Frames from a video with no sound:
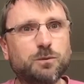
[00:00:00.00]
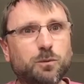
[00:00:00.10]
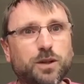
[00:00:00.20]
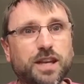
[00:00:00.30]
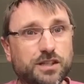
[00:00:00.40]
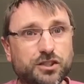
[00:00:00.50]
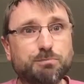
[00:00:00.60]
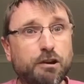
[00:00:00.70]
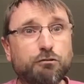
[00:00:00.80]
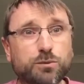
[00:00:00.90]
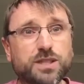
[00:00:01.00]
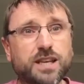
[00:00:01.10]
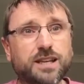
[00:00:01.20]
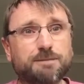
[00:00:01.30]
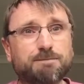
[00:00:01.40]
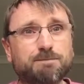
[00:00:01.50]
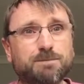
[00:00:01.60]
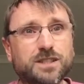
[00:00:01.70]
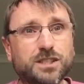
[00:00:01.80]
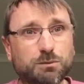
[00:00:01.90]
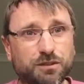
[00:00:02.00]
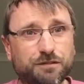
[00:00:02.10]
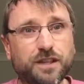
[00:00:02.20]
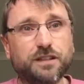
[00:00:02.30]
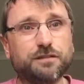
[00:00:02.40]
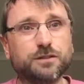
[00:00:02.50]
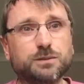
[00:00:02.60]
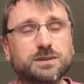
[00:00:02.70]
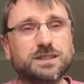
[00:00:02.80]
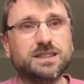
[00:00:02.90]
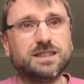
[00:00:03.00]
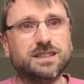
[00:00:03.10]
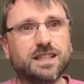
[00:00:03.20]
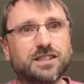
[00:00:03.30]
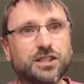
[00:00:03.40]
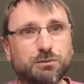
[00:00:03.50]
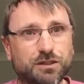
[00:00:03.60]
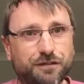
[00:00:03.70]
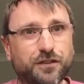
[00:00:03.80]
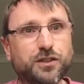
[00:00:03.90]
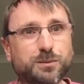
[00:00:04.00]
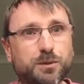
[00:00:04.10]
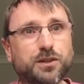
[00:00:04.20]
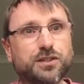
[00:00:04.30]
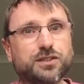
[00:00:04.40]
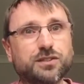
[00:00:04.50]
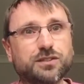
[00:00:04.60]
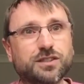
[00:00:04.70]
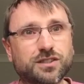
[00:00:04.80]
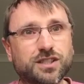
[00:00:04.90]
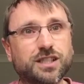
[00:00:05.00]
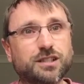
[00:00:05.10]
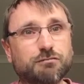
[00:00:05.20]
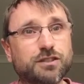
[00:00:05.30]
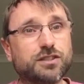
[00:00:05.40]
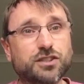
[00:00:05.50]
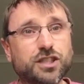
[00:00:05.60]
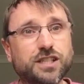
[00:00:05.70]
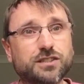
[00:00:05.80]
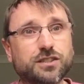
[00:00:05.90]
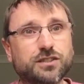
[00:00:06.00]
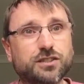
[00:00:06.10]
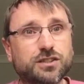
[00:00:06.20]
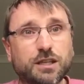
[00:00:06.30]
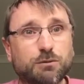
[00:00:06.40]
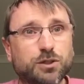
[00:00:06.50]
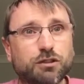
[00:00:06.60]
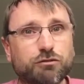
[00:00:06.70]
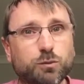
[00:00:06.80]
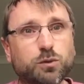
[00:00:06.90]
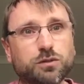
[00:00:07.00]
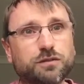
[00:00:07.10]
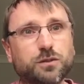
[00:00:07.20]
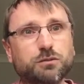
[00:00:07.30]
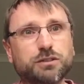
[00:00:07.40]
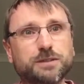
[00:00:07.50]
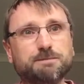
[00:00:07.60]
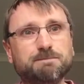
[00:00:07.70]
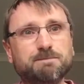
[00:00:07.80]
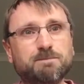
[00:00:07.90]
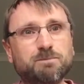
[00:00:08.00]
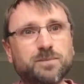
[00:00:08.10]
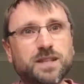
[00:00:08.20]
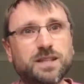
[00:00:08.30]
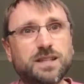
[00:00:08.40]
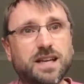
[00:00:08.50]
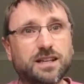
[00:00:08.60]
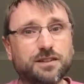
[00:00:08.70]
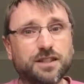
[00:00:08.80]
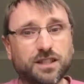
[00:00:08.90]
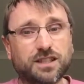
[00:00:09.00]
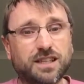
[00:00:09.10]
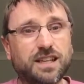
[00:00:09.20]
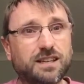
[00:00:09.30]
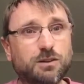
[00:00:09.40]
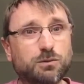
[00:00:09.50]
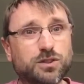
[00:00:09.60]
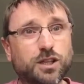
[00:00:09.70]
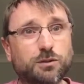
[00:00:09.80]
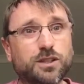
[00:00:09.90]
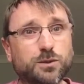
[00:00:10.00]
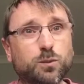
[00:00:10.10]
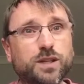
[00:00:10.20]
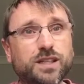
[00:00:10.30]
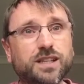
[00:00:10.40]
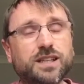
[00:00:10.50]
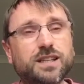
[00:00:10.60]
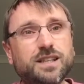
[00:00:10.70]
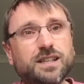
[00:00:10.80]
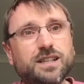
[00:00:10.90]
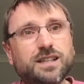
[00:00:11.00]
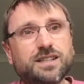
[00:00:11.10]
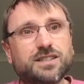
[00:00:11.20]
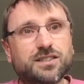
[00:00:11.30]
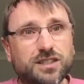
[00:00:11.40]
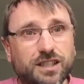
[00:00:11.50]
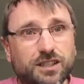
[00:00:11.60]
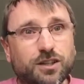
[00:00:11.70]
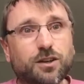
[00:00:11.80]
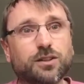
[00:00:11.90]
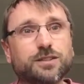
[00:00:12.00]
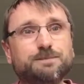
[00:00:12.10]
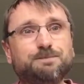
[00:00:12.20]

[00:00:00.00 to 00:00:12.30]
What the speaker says: with that, Mary was there. She was faithful, and she was the first person to see the risen Jesus. That was her reward for it. And I think also, as we seek God,